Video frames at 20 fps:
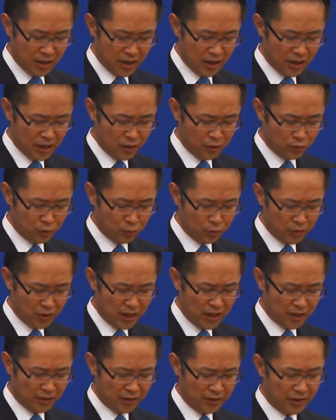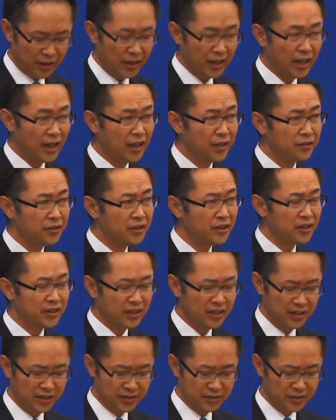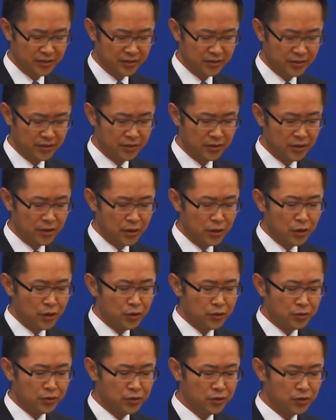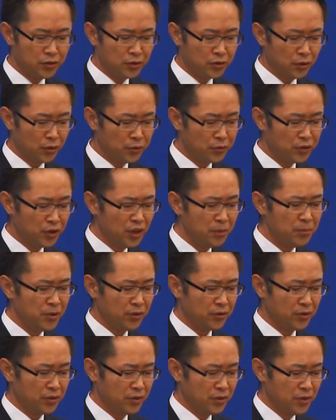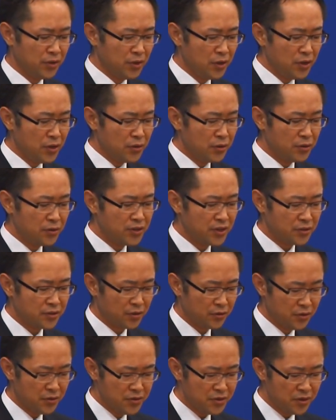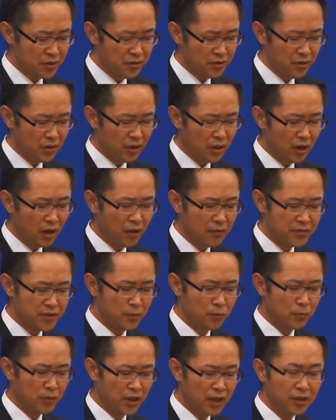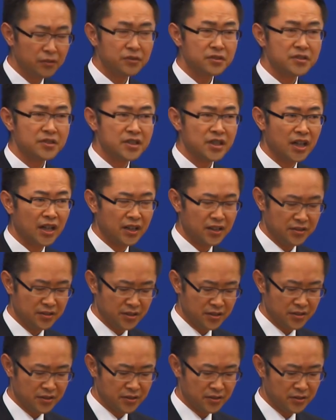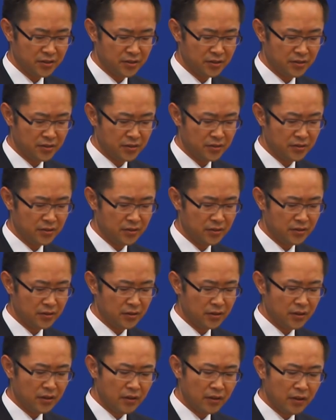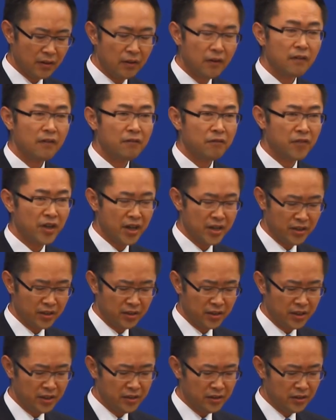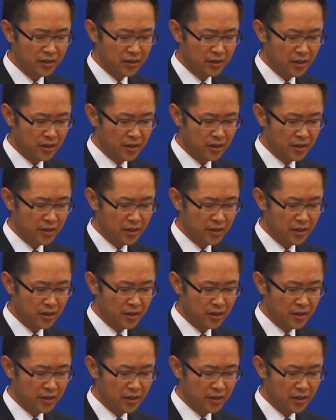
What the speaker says: and to work hand in hand to contribute to the solution of the world's challenges. Finally,